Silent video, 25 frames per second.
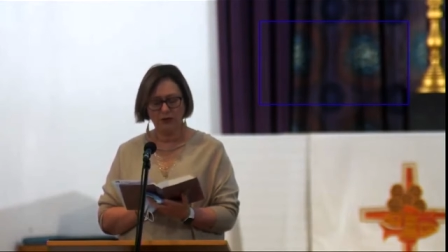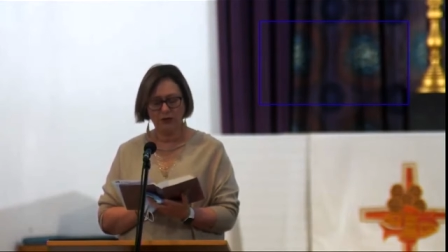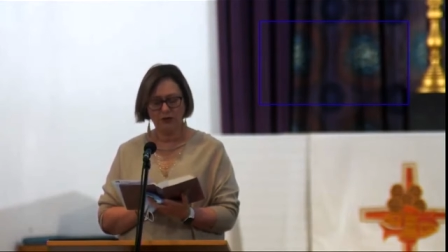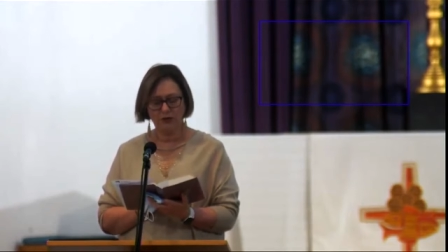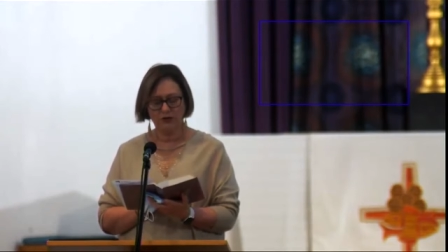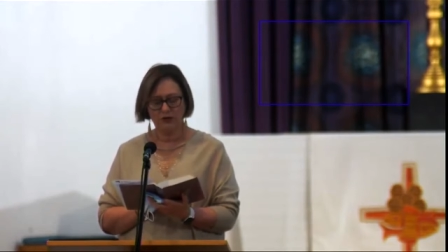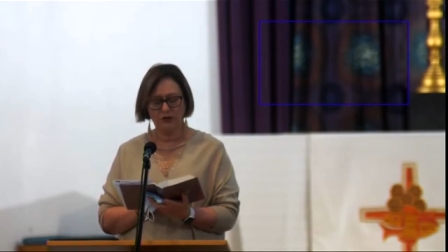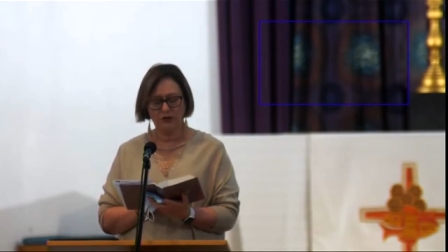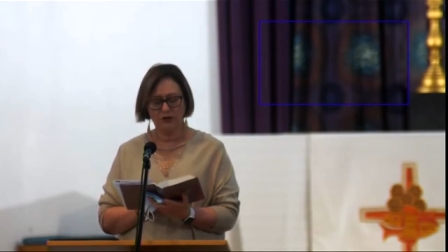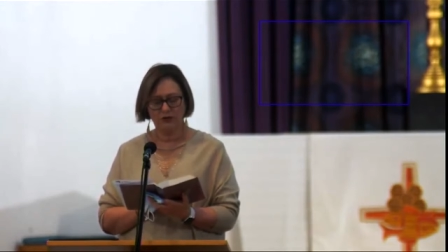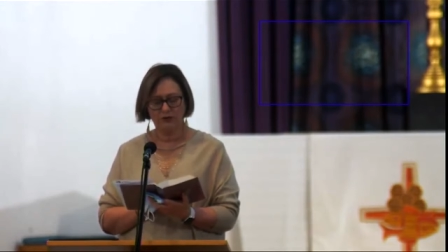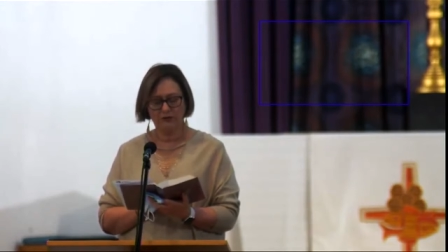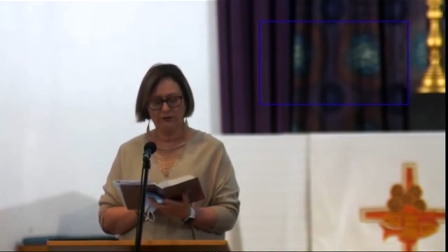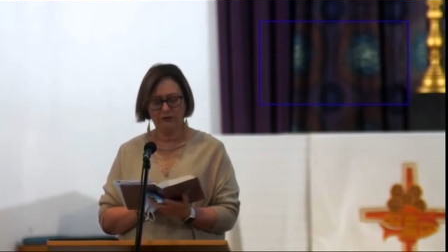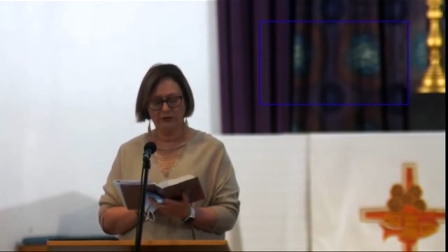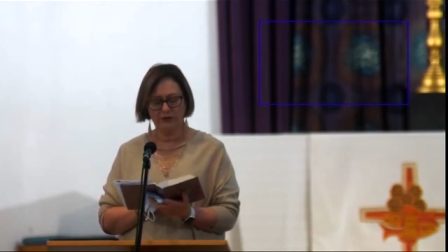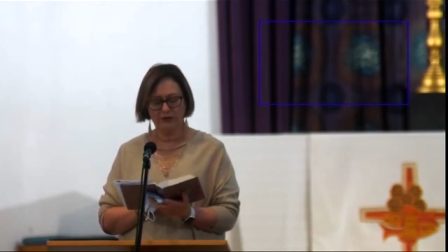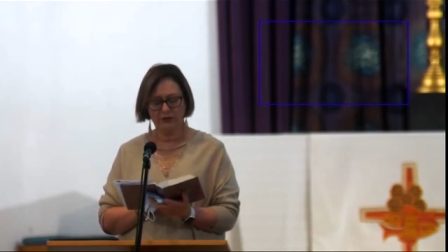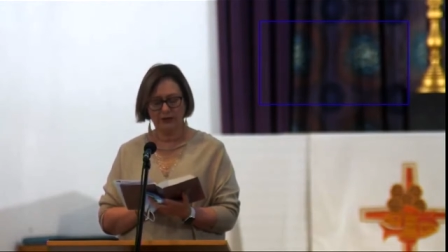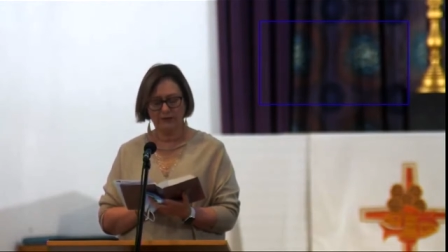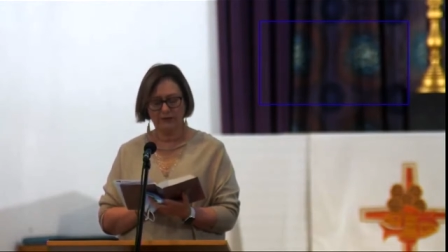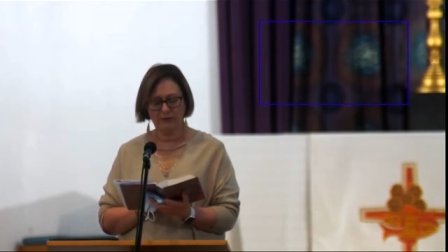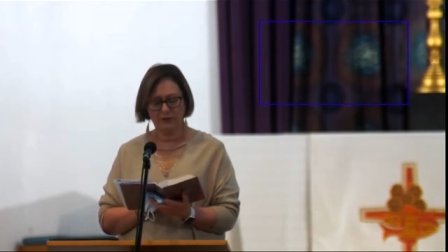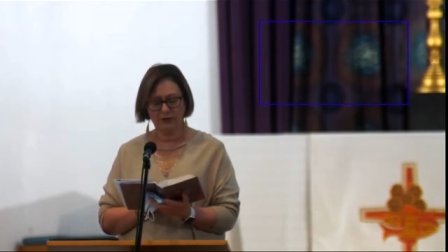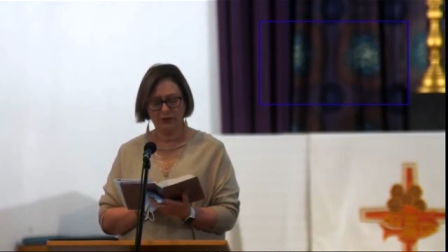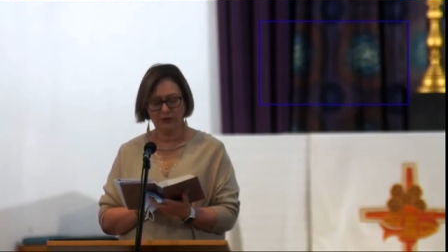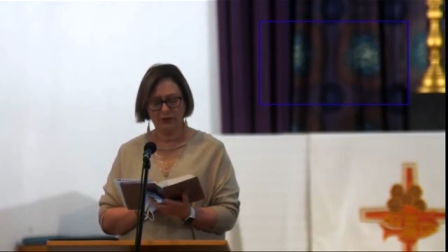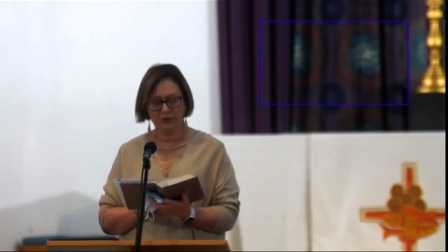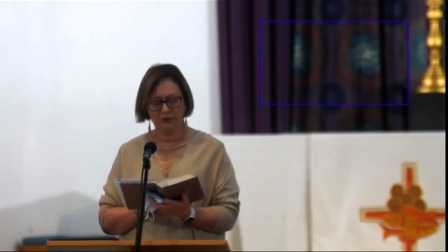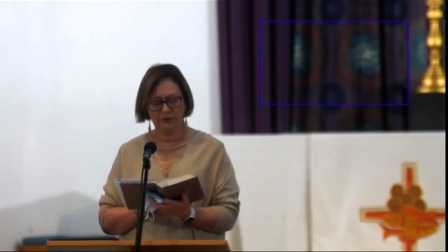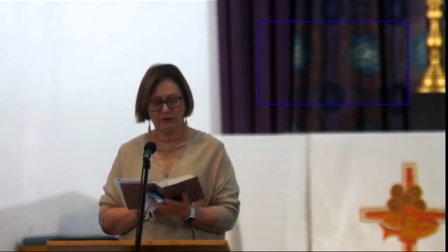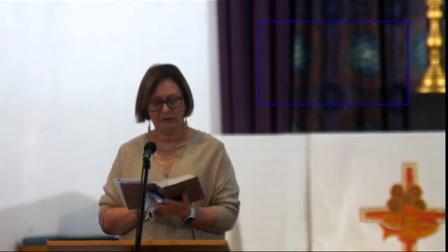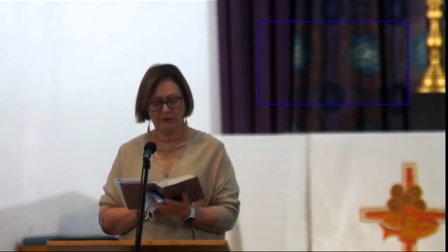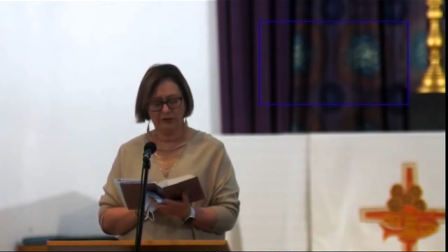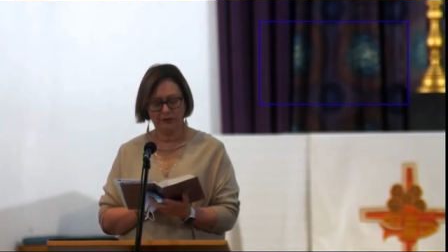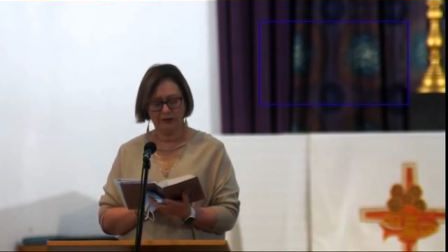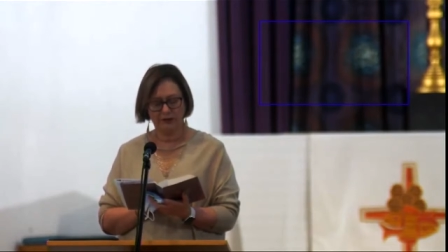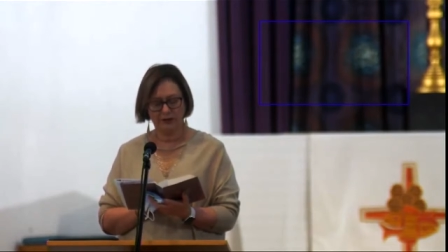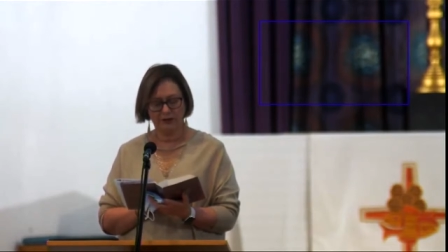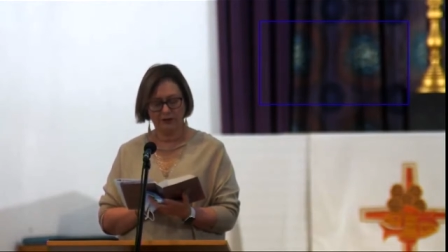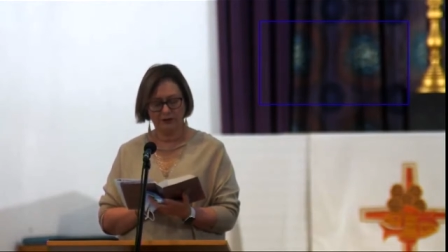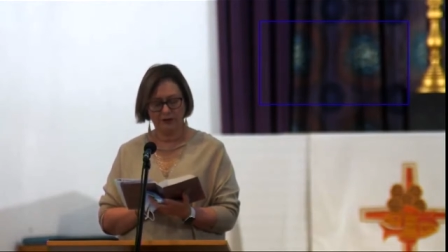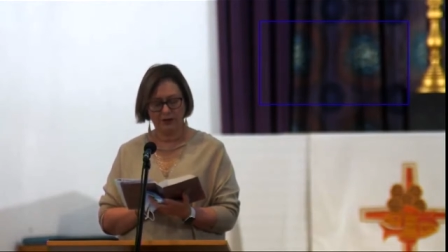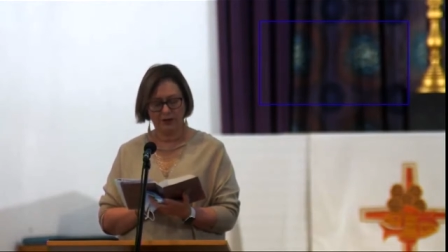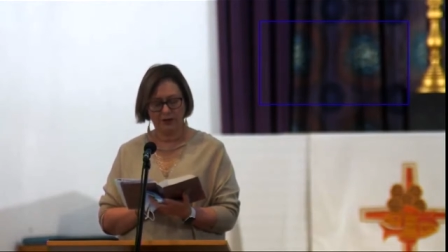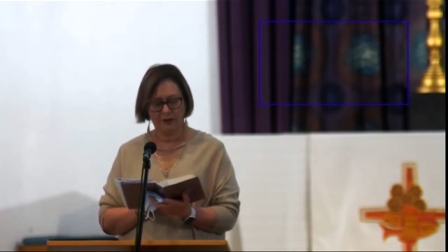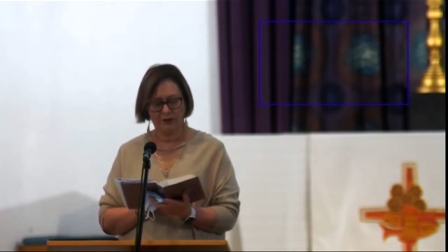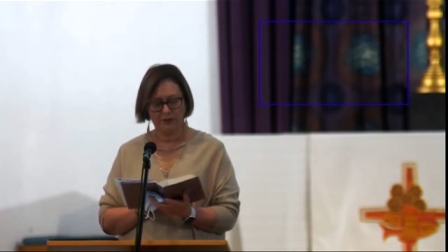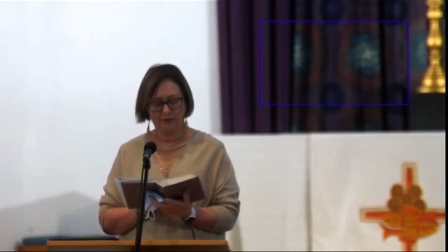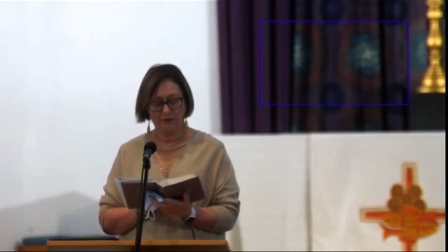to the redemption of
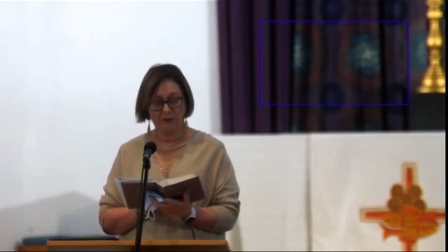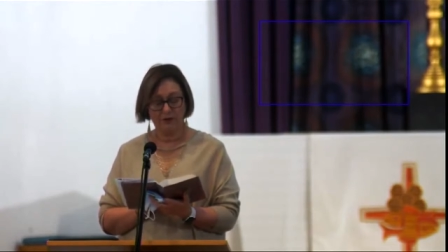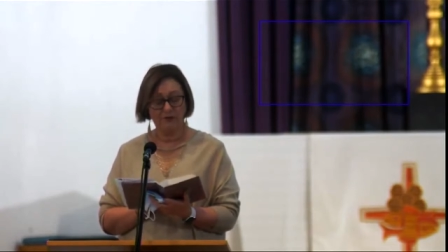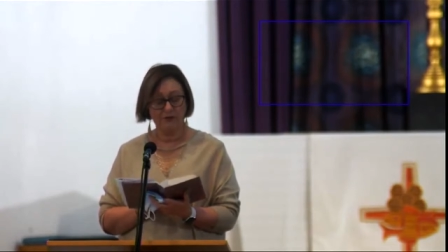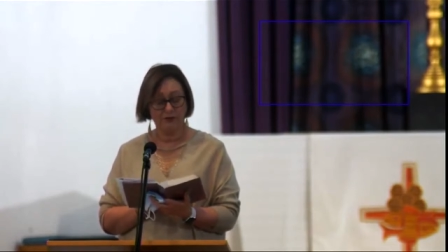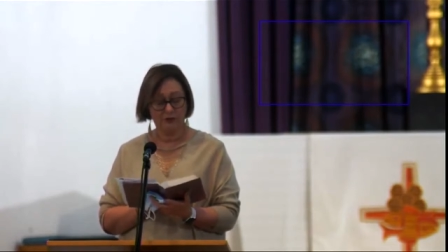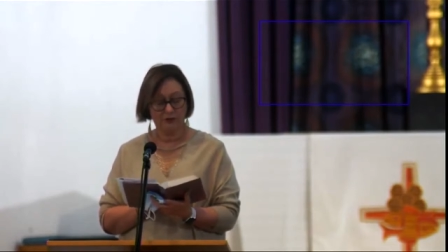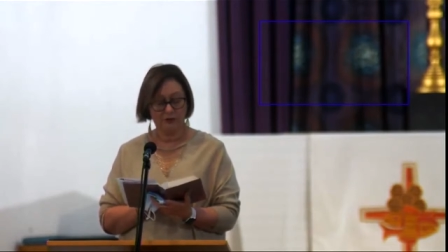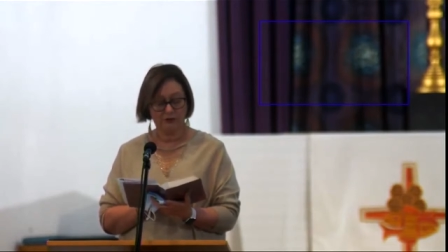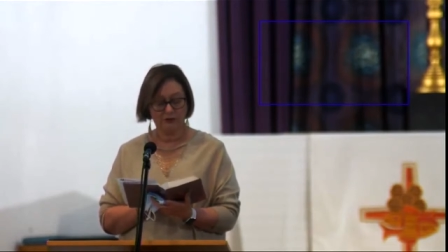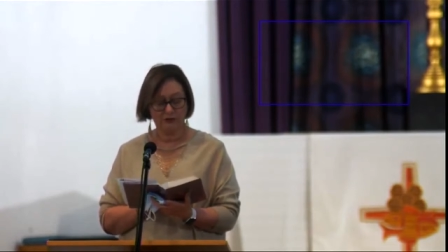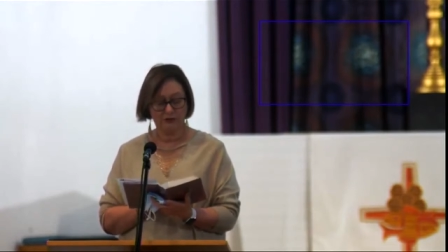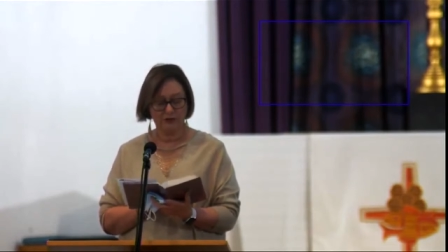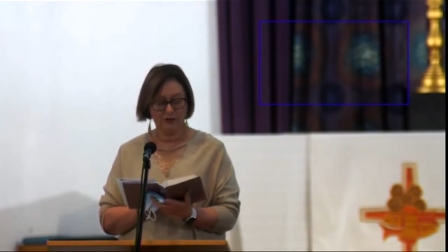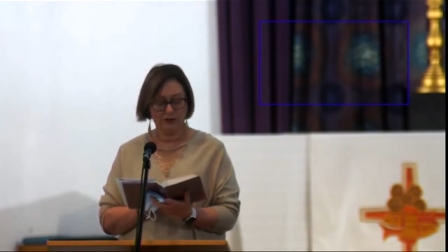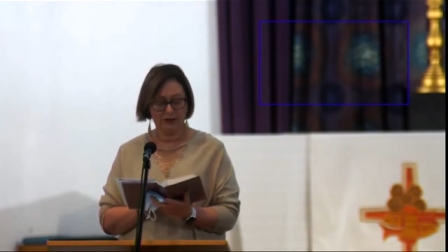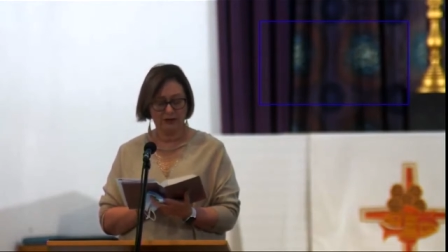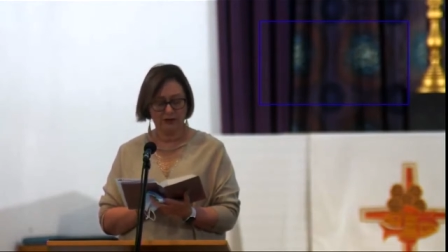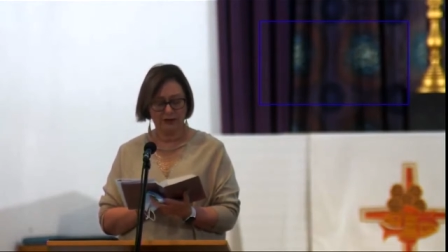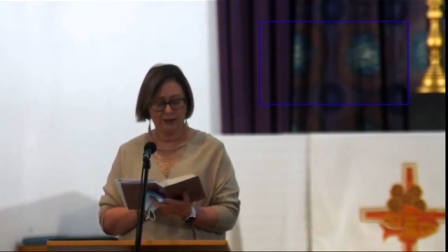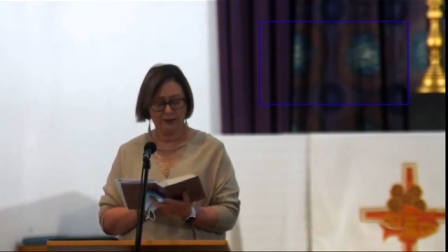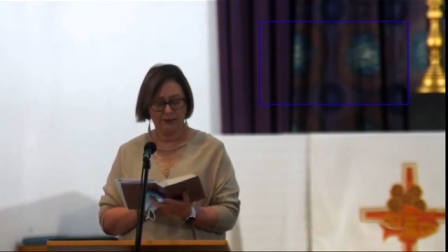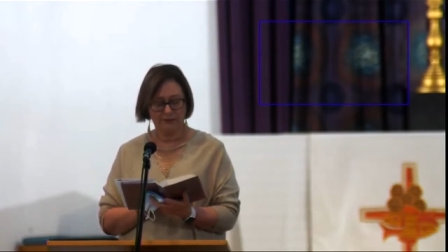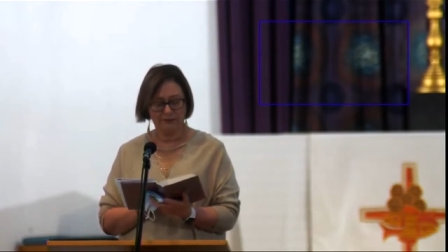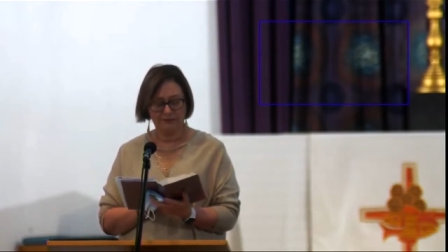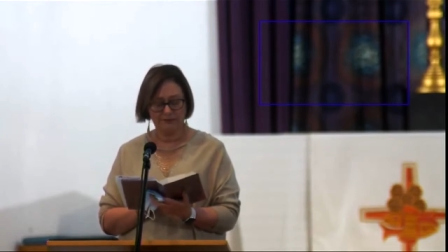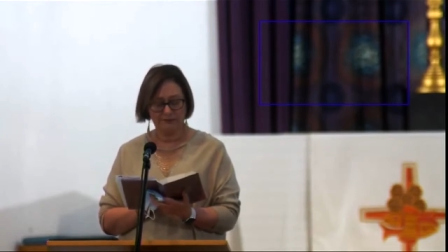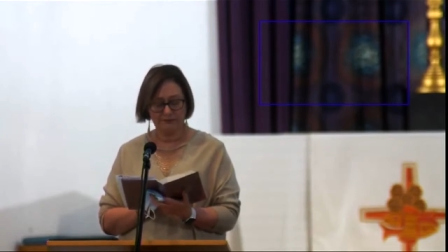Israel, of Jerusalem.